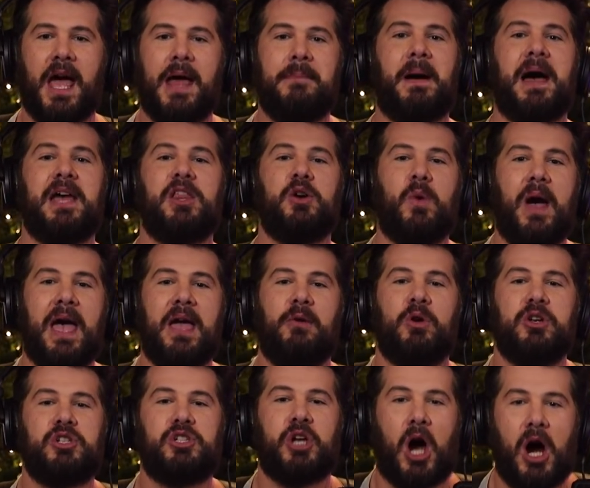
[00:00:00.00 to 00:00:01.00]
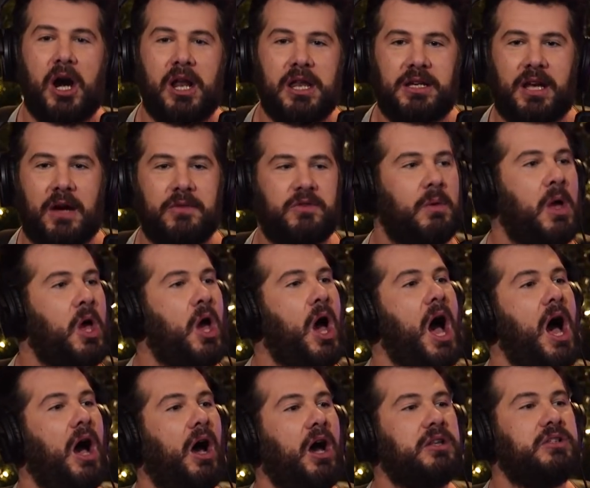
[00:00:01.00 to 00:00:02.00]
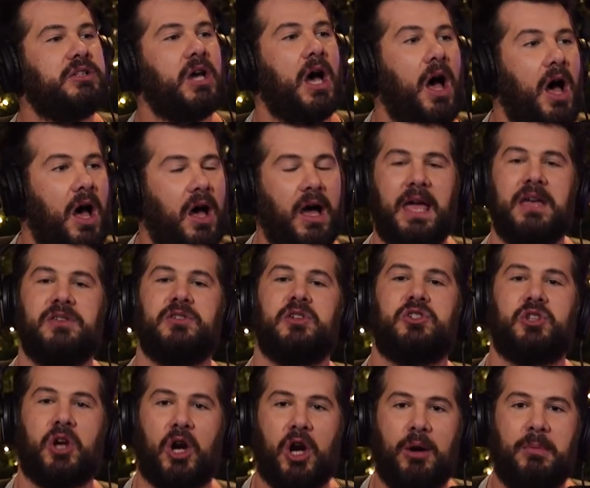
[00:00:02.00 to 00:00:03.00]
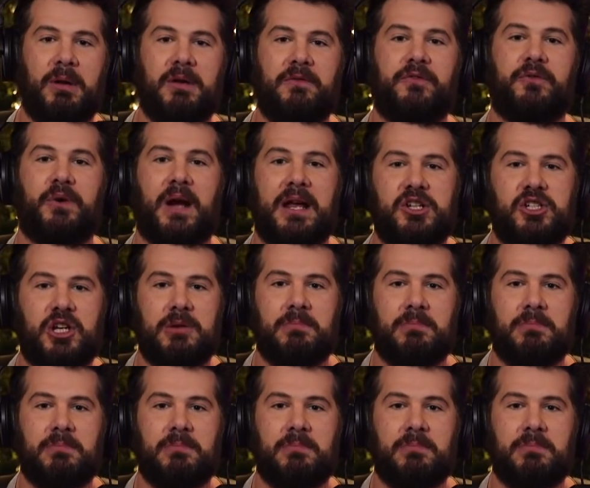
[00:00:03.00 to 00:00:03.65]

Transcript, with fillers: And by the way, retarded comes from en retard is a term in French.